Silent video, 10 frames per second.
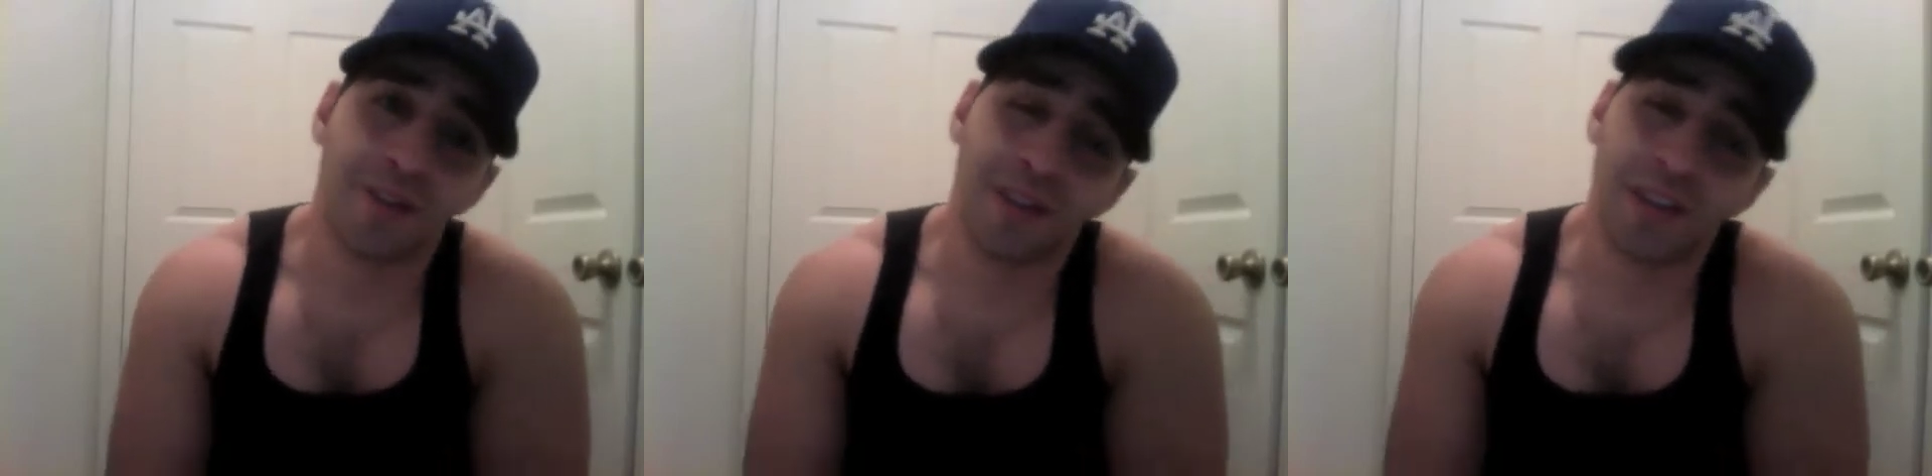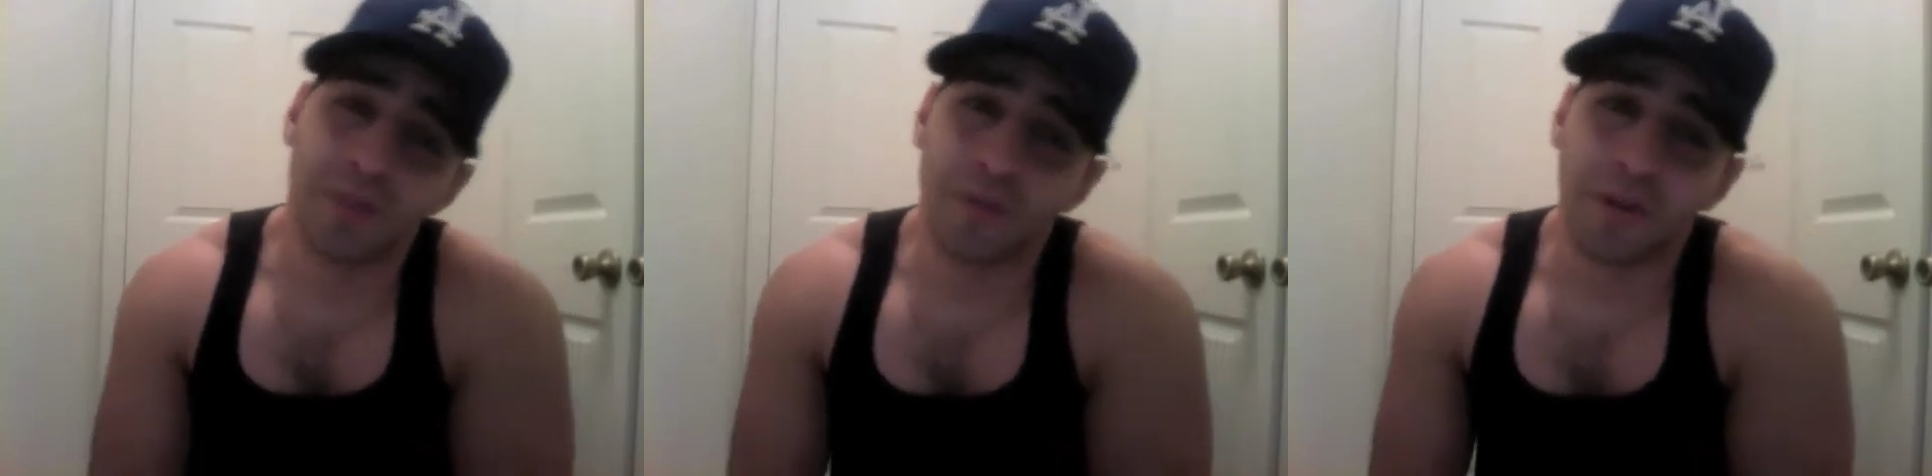going to
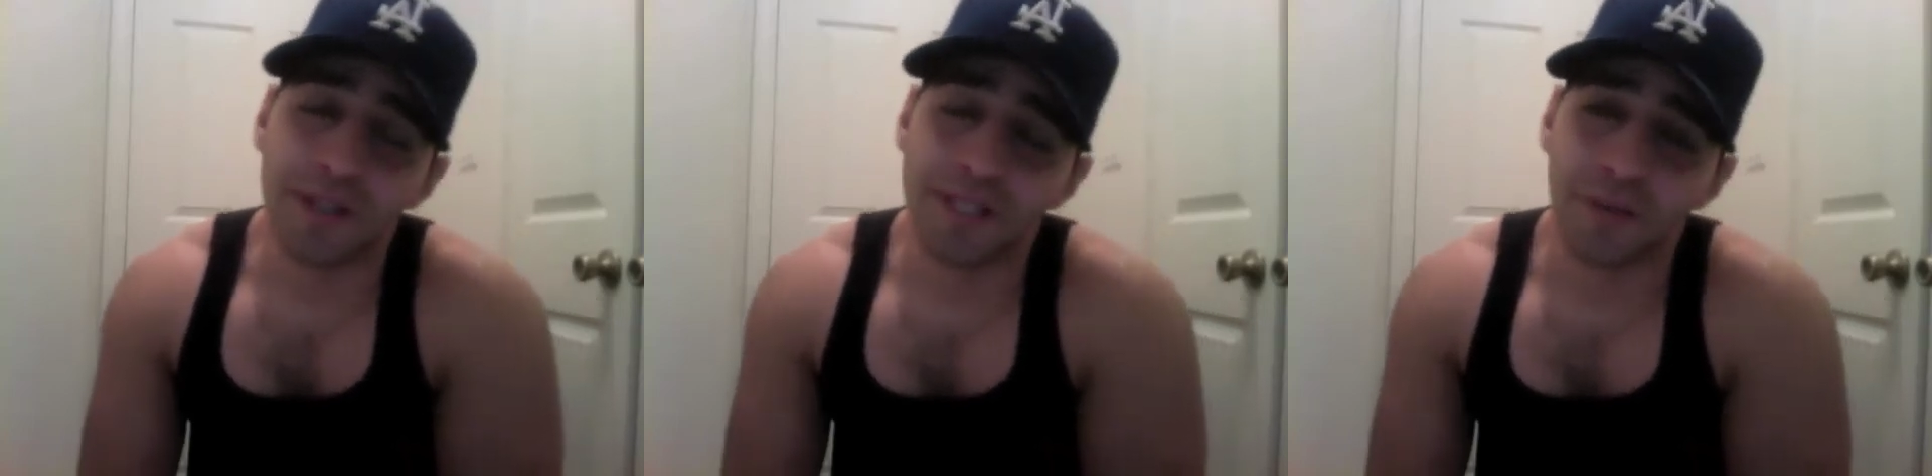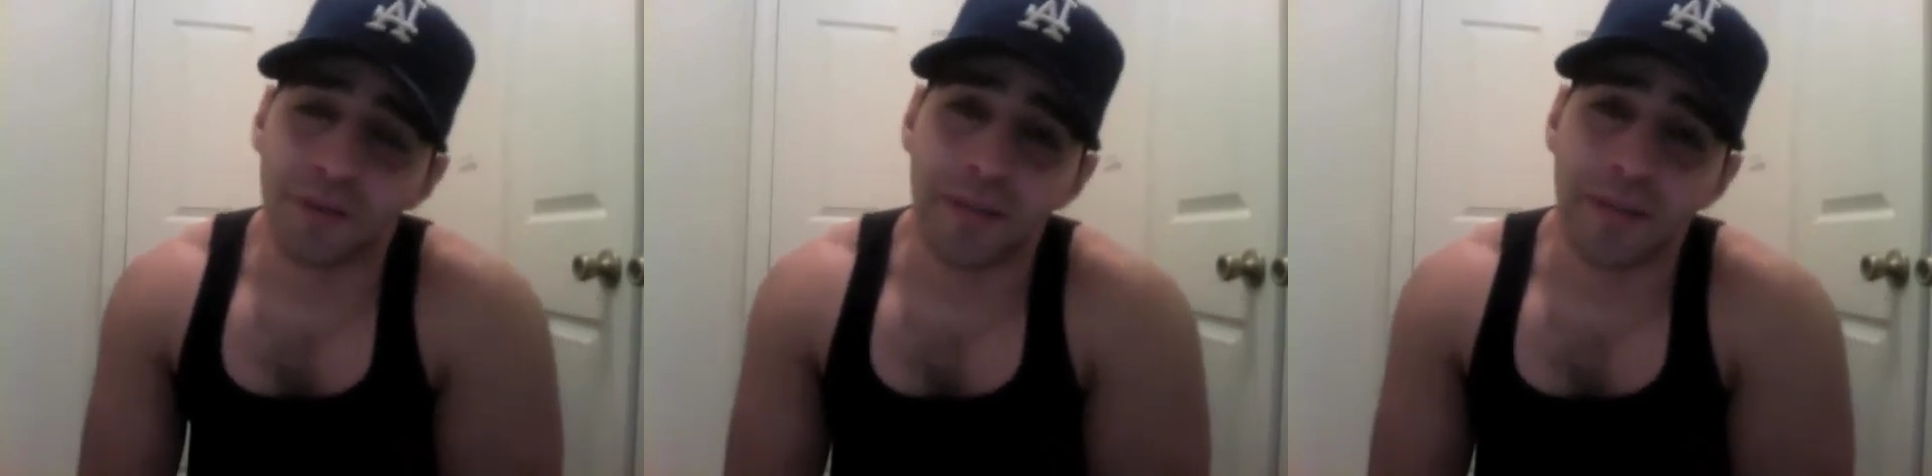be once a
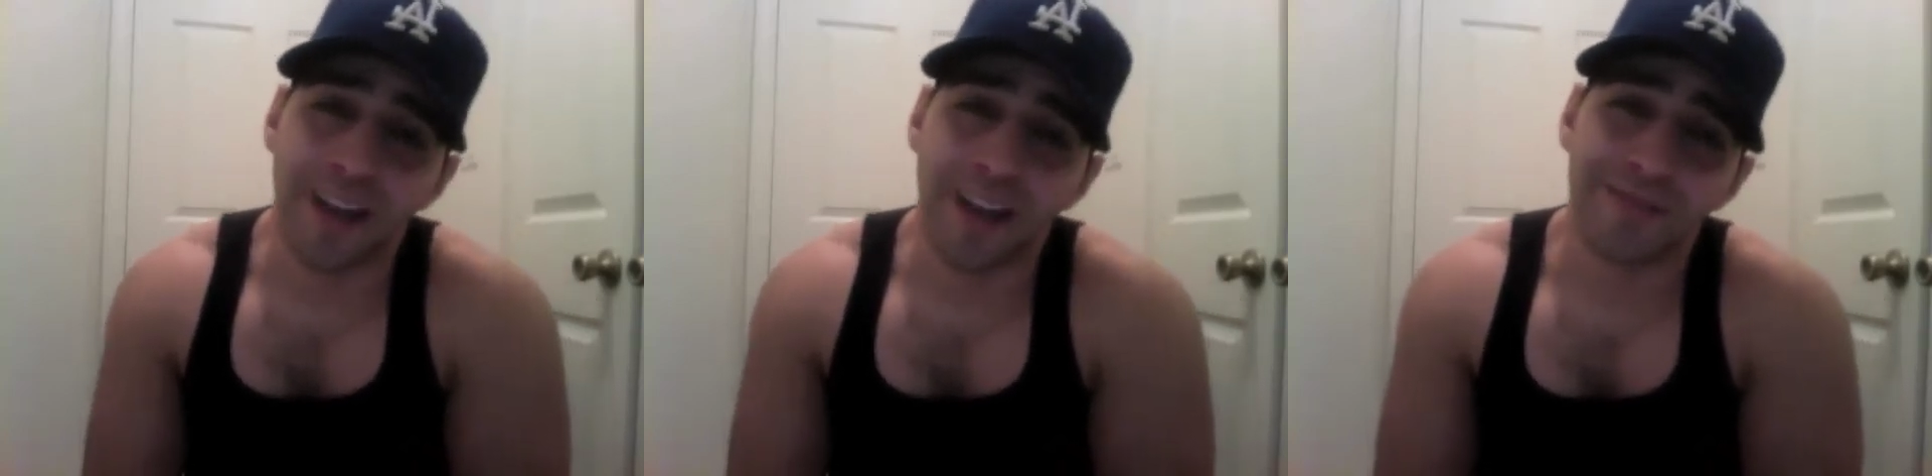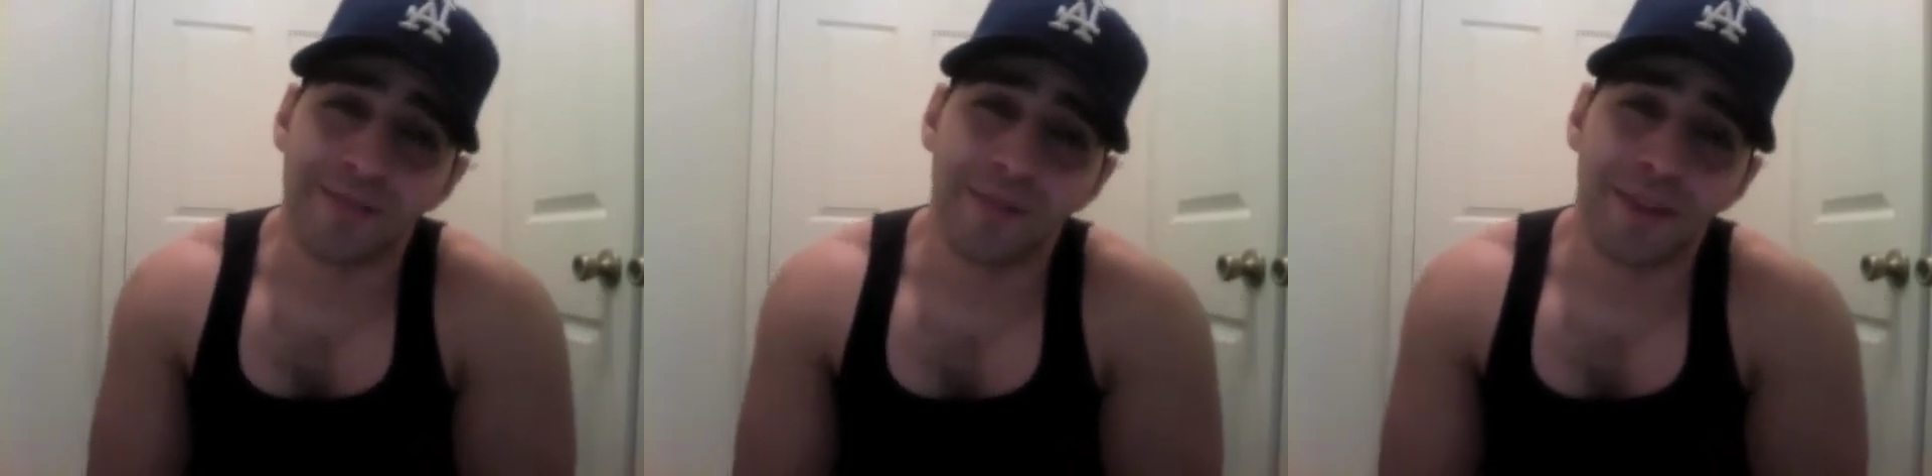week
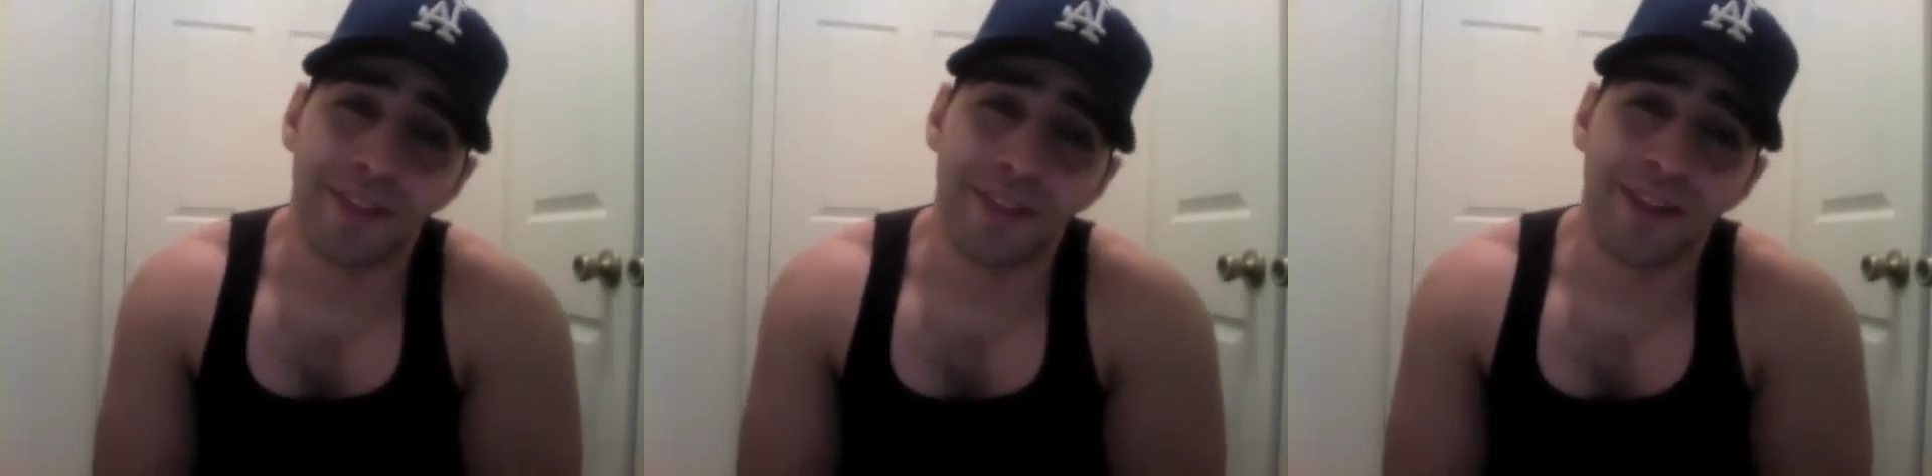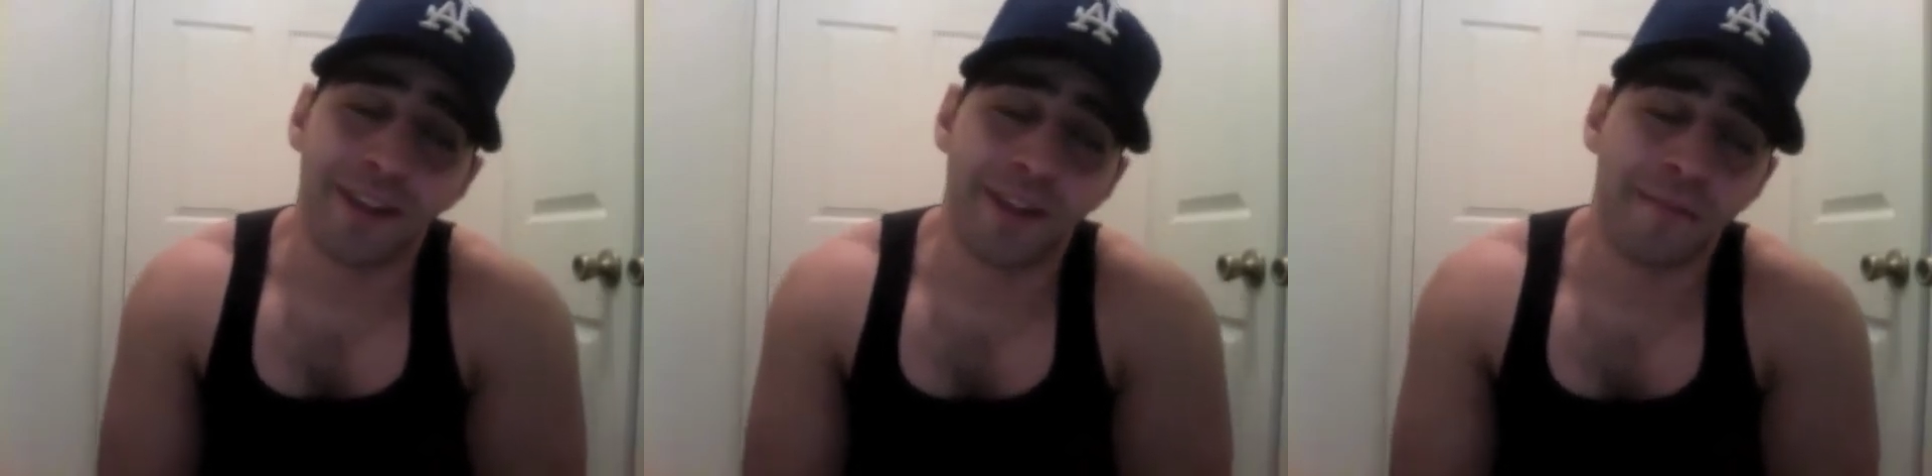maximum, I think.